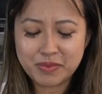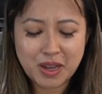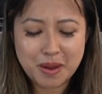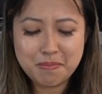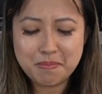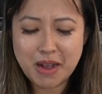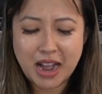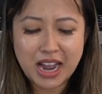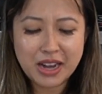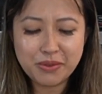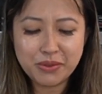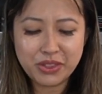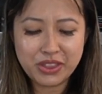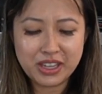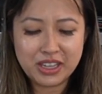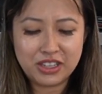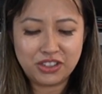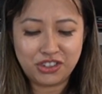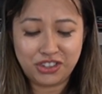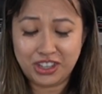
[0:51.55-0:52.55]
combined with
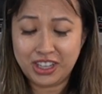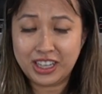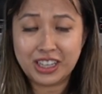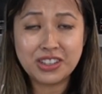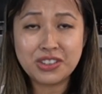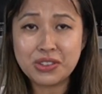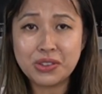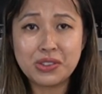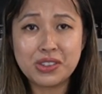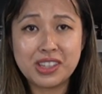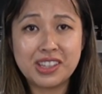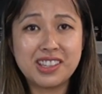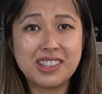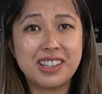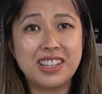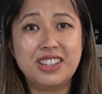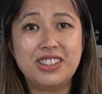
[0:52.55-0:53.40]
the chicken juices,